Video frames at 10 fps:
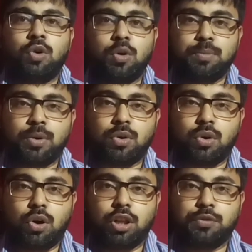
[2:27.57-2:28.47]
hope
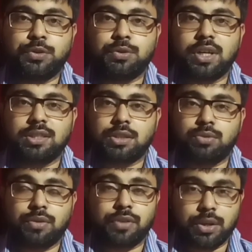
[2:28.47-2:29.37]
all of you guys are
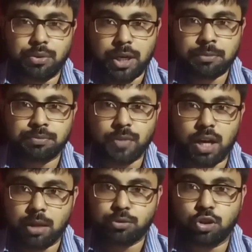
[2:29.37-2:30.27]
doing very well
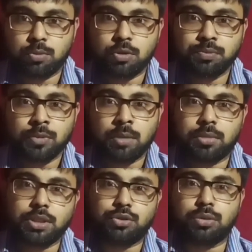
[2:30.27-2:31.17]
i am shomo
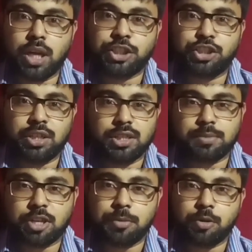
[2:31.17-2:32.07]
please do like share and
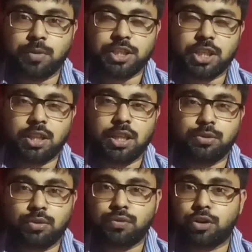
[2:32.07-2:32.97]
subscribe to my channel and
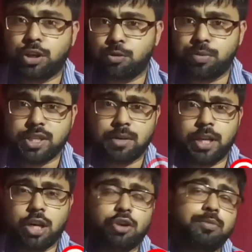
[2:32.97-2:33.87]
don't forget to press the
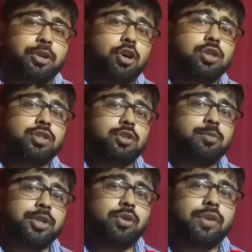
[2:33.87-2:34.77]
bell icon because you will
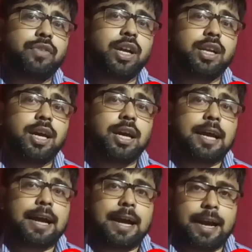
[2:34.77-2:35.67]
be notified
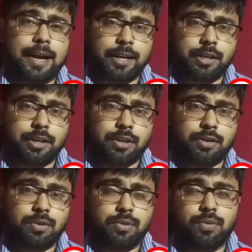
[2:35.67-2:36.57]
and
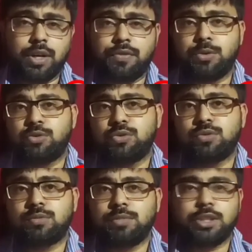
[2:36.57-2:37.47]
whatever you do
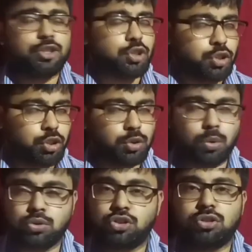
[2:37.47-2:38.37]
please
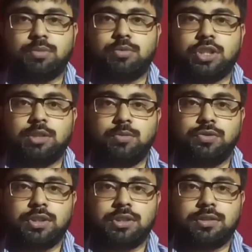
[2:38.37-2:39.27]
don't stop watching
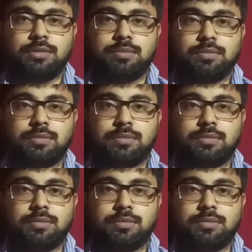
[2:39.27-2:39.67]
this.